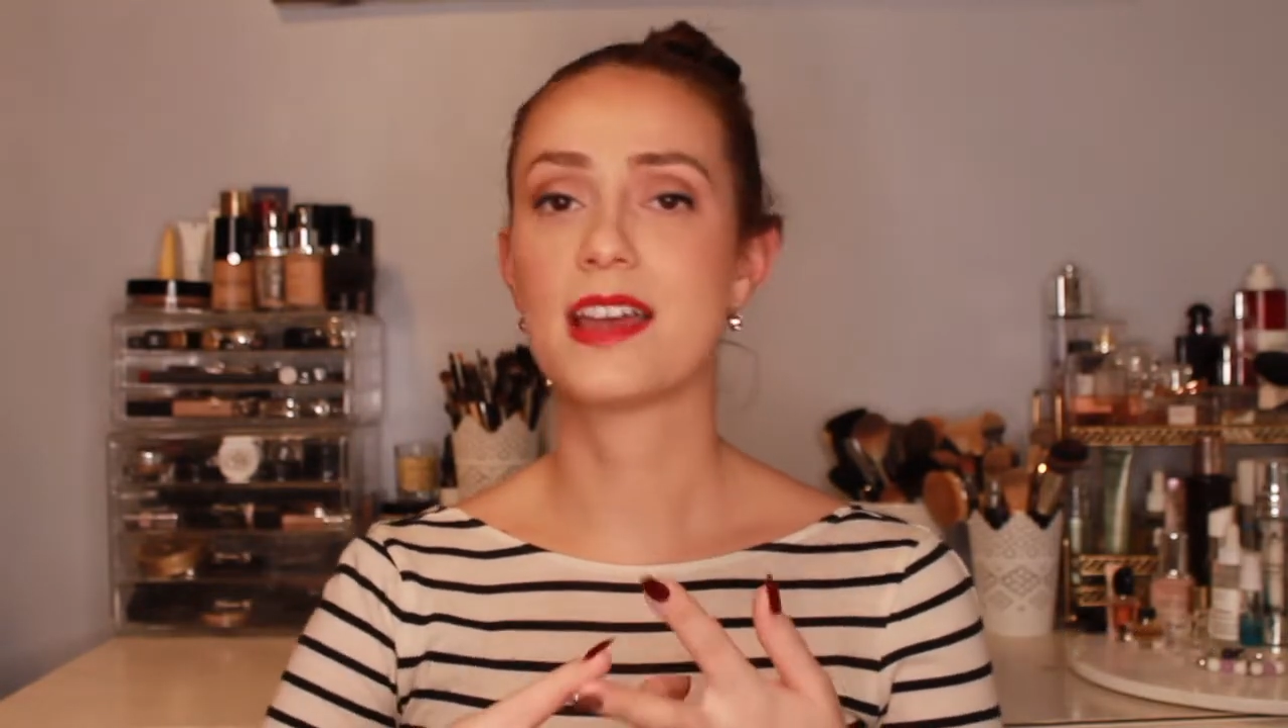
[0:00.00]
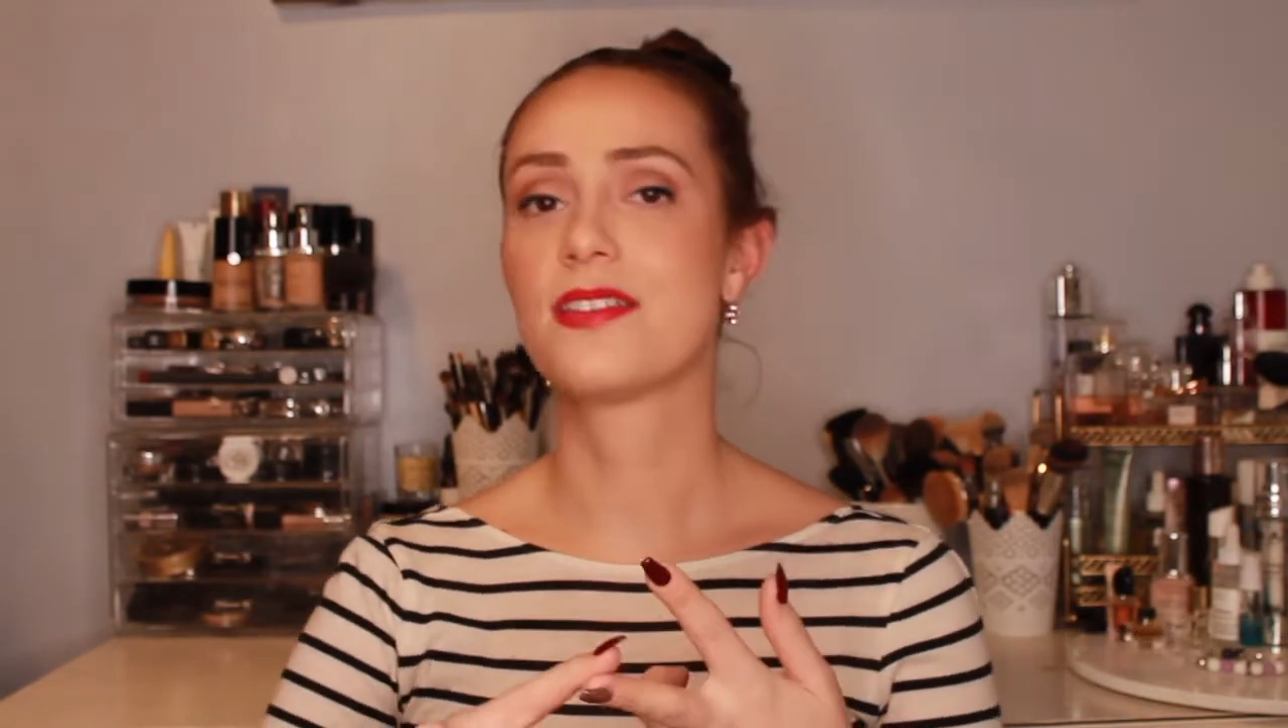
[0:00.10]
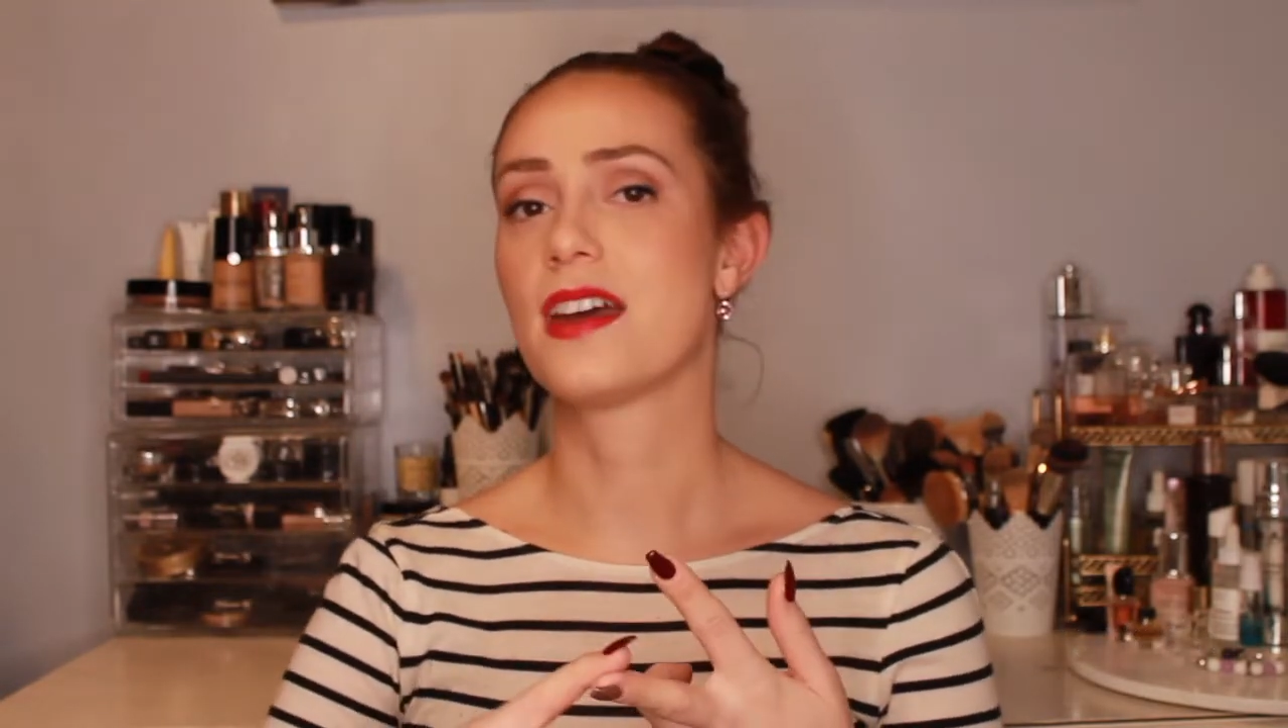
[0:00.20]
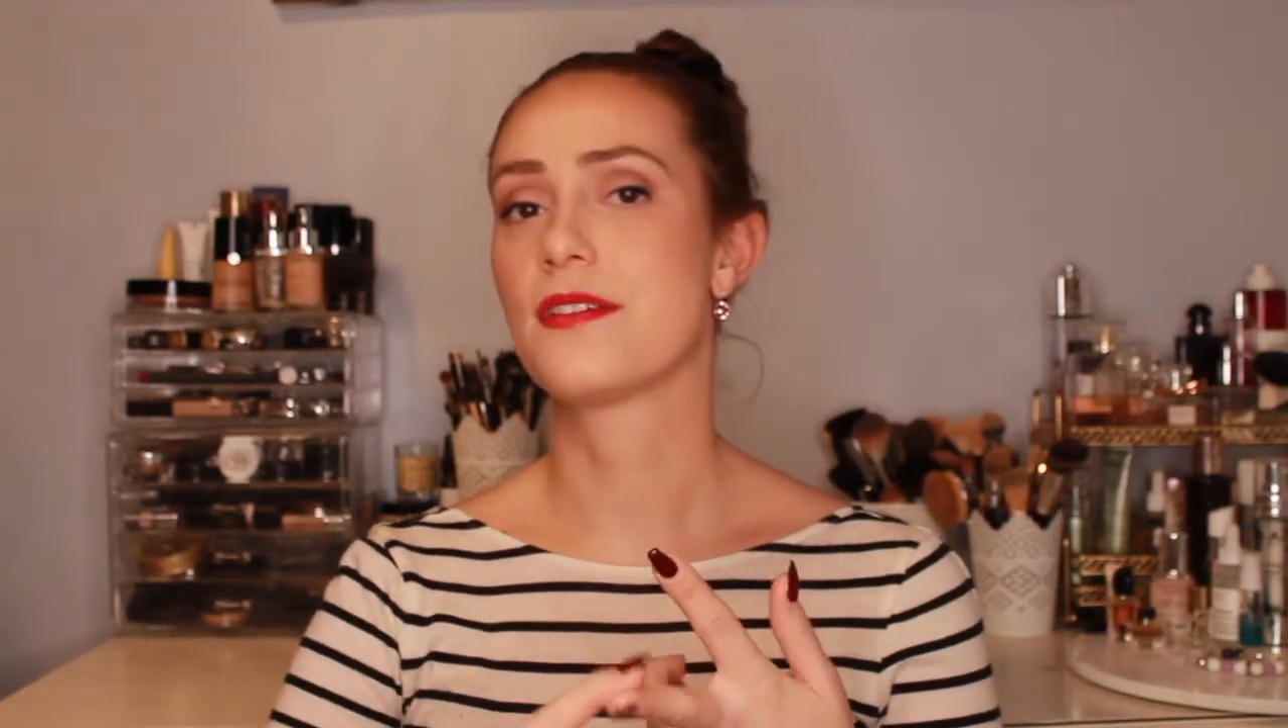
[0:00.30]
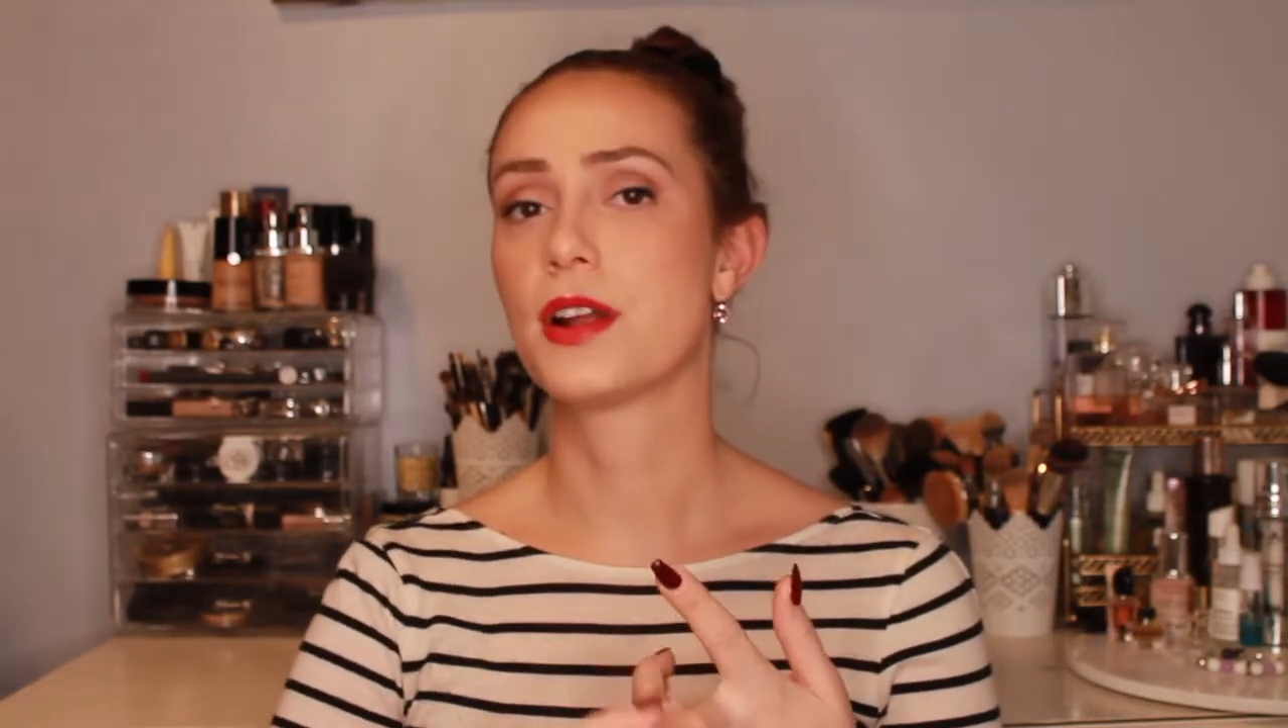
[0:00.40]

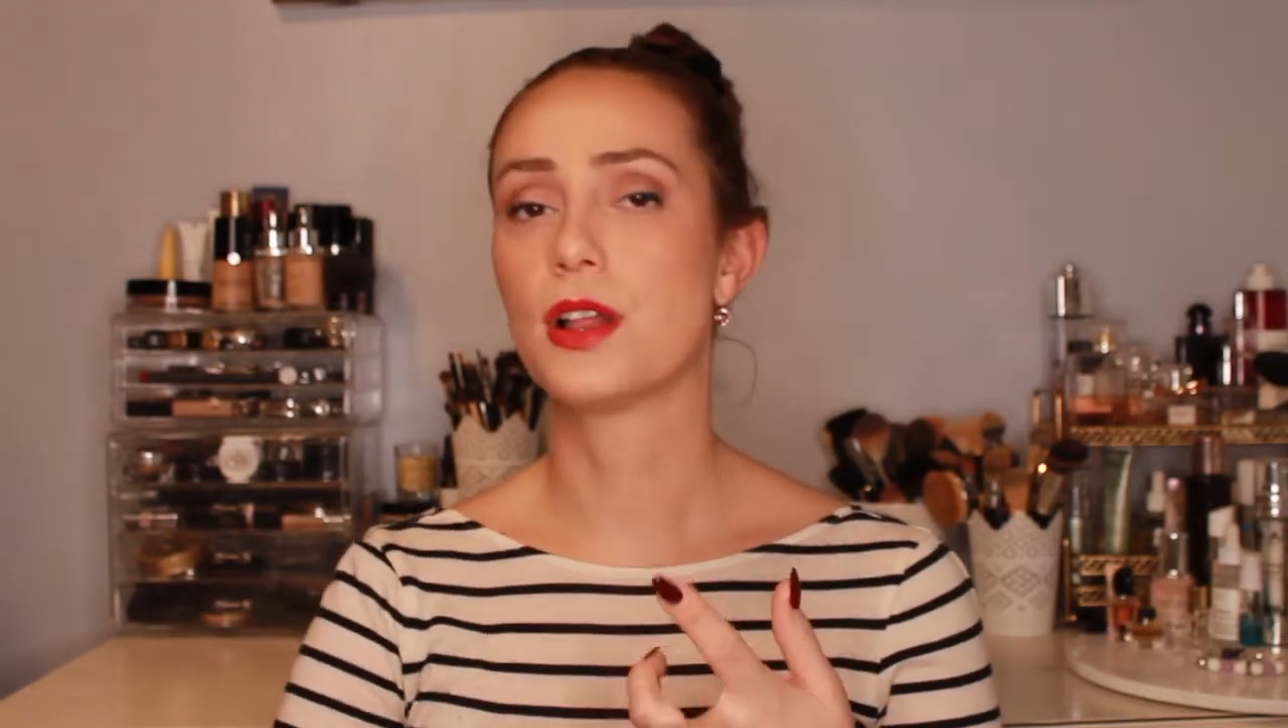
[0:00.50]
and then